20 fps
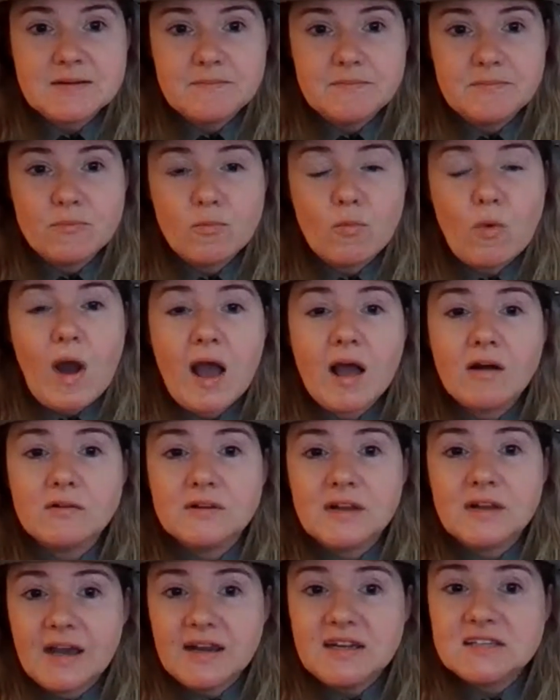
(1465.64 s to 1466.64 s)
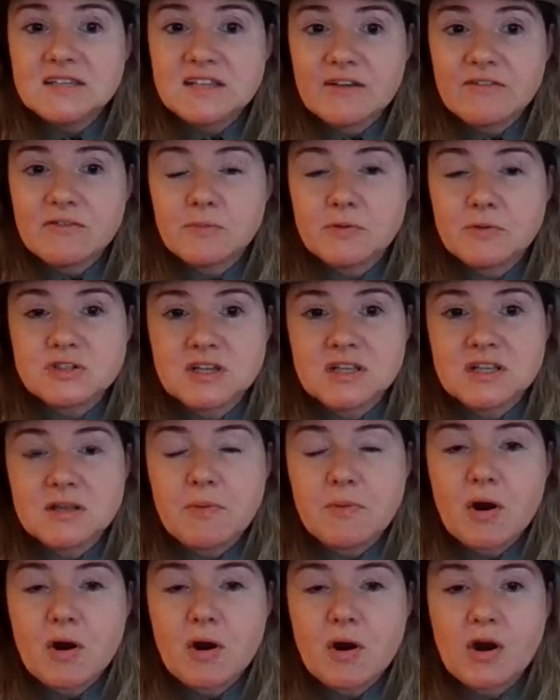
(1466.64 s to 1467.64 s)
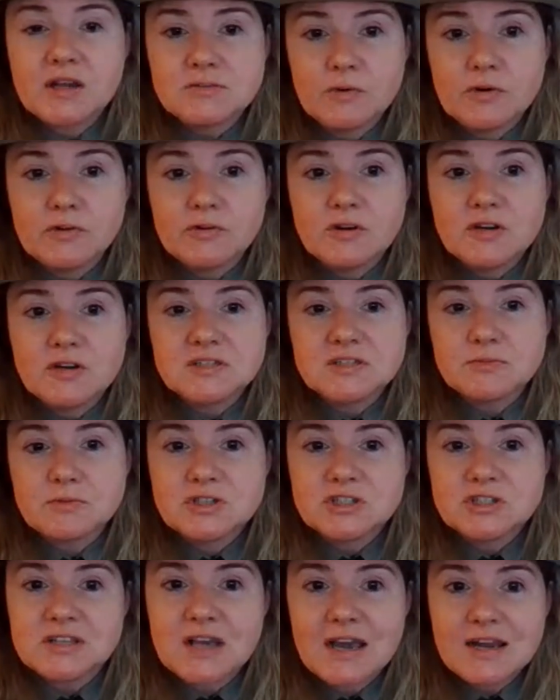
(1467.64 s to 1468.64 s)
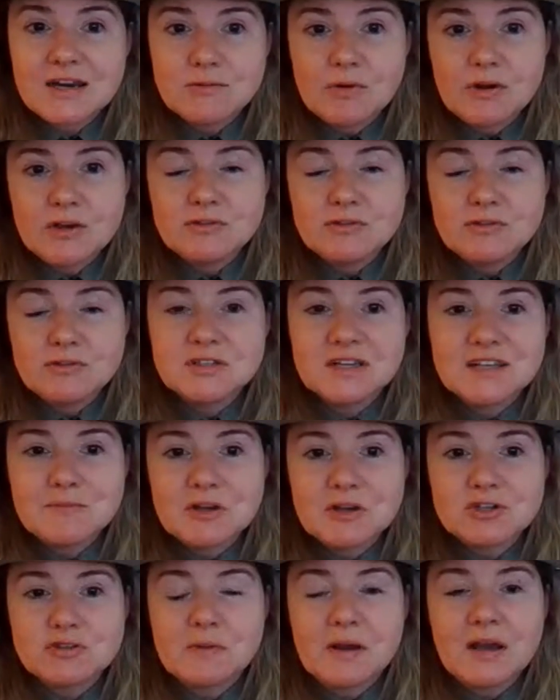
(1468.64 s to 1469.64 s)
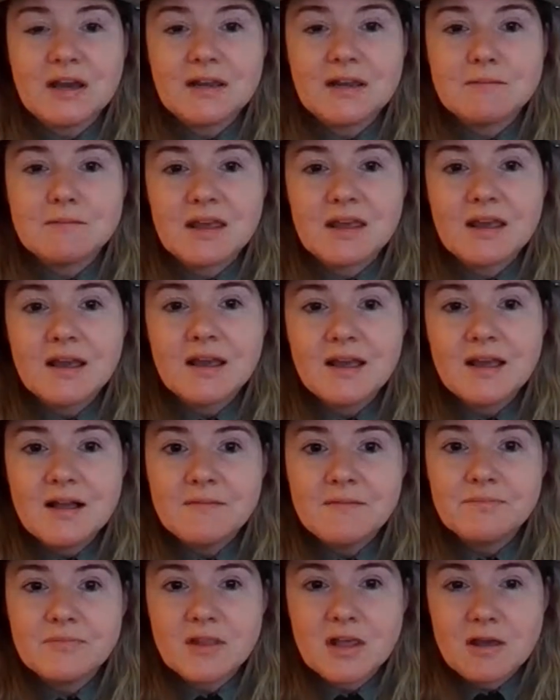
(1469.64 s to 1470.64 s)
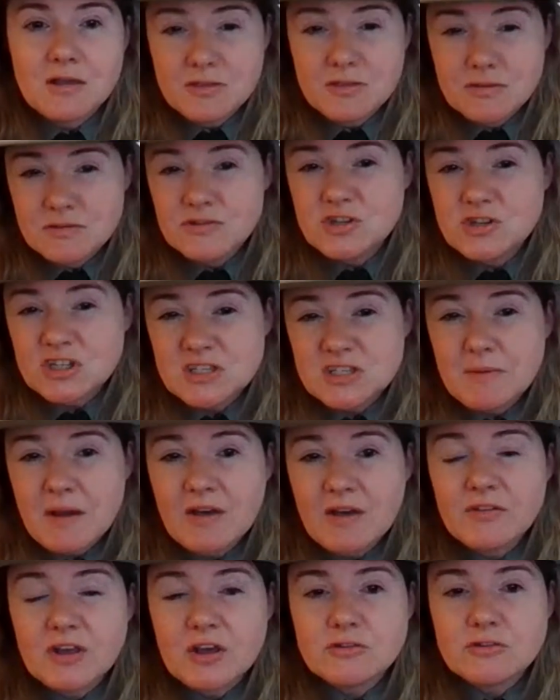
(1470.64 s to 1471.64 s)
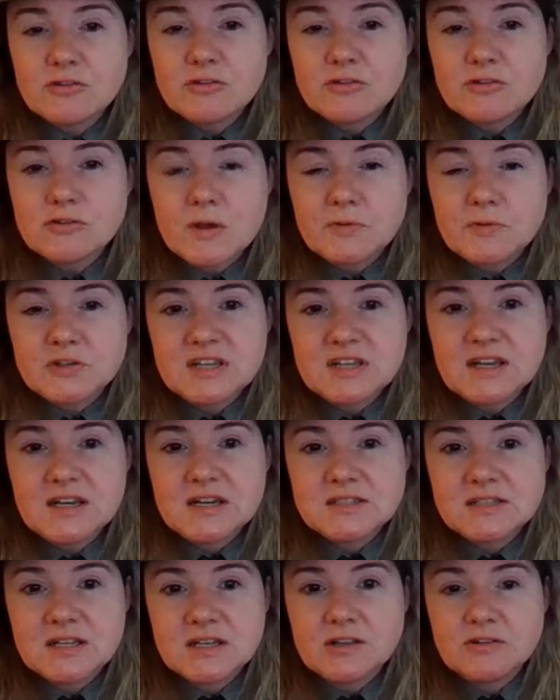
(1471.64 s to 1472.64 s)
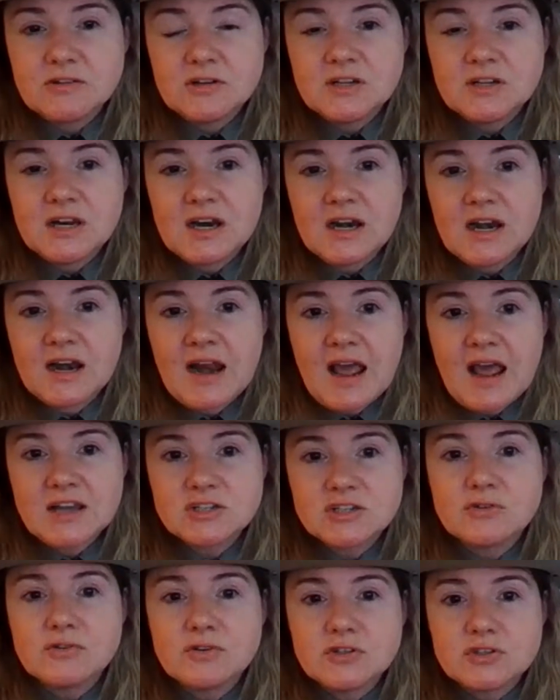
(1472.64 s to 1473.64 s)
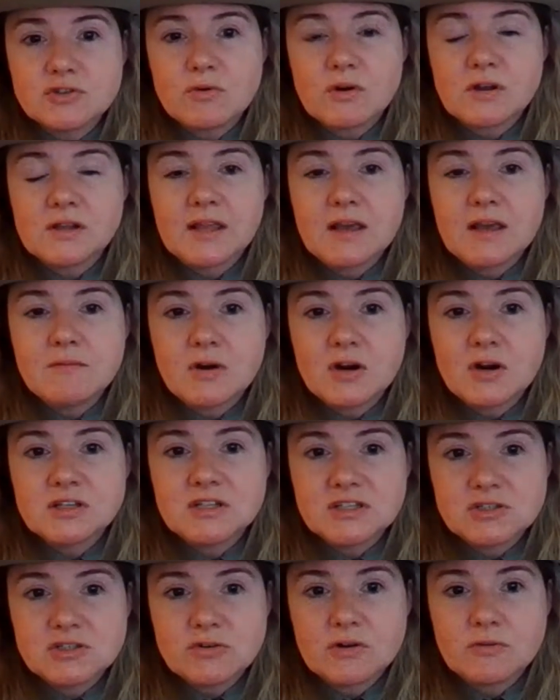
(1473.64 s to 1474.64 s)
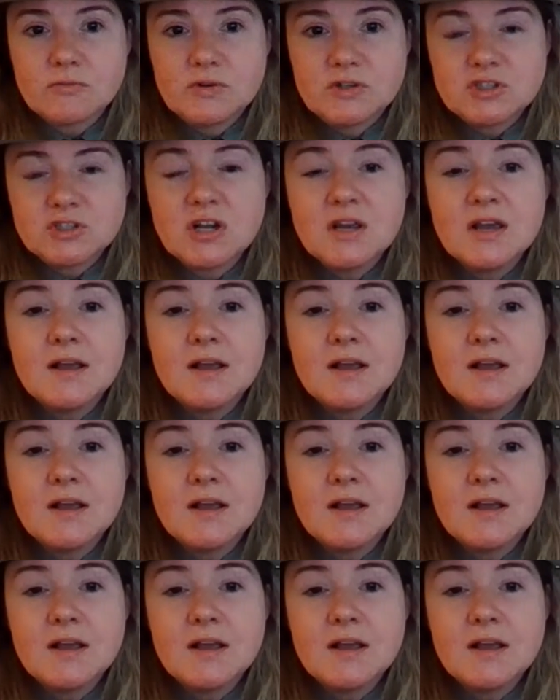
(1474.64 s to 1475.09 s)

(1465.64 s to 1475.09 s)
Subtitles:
While 97% of the park is wilderness, which is kind of what you see in the picture behind me, just about the other 3% is included in a National Historic Landmark District, which